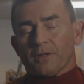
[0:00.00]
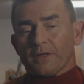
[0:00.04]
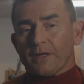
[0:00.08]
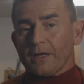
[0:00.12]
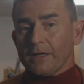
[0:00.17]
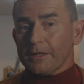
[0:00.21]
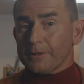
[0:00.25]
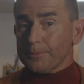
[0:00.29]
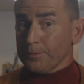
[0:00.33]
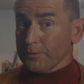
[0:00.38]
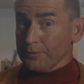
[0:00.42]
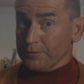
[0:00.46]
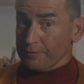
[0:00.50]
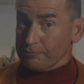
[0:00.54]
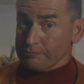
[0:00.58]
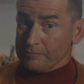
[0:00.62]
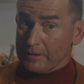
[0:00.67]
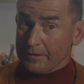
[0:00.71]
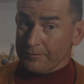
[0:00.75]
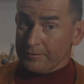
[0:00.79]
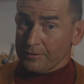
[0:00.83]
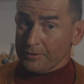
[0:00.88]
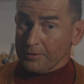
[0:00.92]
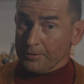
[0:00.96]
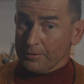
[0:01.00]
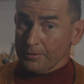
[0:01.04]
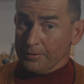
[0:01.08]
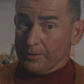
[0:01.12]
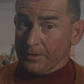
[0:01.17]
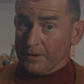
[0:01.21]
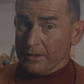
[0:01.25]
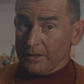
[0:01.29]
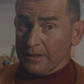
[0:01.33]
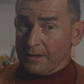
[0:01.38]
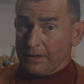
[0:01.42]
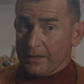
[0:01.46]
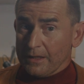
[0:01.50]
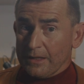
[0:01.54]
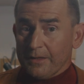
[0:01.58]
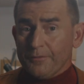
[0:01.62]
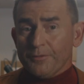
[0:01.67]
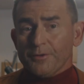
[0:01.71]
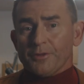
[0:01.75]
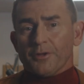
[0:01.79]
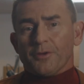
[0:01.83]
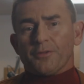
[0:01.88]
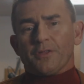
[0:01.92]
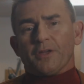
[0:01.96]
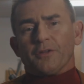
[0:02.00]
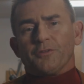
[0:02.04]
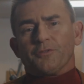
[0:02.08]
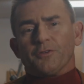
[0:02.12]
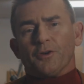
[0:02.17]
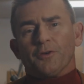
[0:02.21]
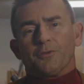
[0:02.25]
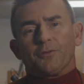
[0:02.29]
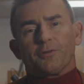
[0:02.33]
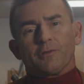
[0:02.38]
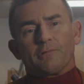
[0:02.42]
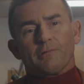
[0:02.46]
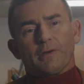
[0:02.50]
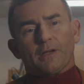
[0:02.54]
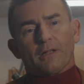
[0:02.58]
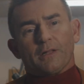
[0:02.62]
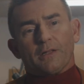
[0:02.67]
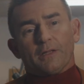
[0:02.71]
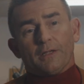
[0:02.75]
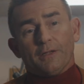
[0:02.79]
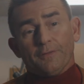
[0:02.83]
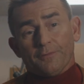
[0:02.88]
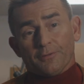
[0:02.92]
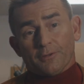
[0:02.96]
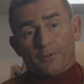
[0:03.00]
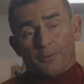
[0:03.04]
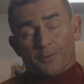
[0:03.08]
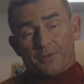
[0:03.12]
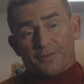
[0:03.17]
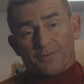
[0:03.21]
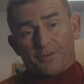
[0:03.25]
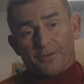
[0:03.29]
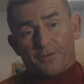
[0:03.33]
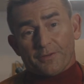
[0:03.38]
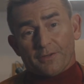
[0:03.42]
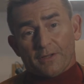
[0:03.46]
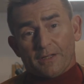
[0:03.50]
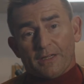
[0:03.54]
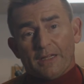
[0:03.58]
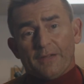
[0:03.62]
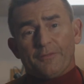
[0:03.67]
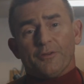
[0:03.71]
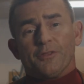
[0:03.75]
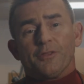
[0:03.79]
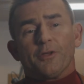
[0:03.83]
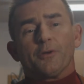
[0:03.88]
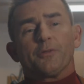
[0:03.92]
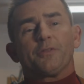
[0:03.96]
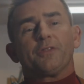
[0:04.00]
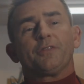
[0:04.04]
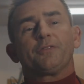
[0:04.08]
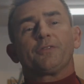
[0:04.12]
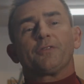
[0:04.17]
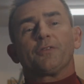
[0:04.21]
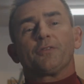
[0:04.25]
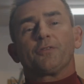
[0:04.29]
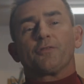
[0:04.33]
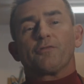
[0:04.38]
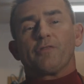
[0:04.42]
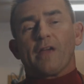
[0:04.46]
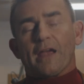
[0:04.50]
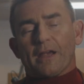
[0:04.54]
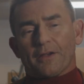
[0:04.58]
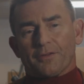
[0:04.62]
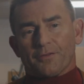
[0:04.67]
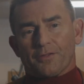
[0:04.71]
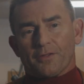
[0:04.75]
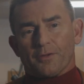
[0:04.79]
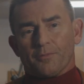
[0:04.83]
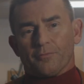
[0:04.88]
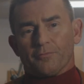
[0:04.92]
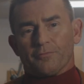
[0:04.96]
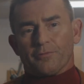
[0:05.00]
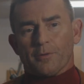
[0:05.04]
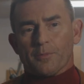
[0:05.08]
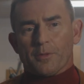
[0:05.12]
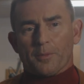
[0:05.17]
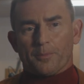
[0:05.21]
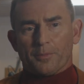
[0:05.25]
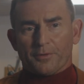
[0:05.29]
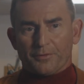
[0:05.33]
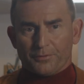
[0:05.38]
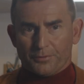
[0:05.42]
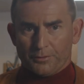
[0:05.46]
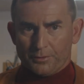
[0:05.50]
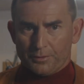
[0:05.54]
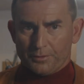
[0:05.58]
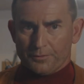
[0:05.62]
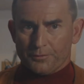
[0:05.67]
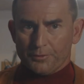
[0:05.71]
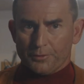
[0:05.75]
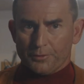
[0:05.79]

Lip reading: accountable for revenue, even though they don't directly influence it, and even though this distracts them from the pursuit of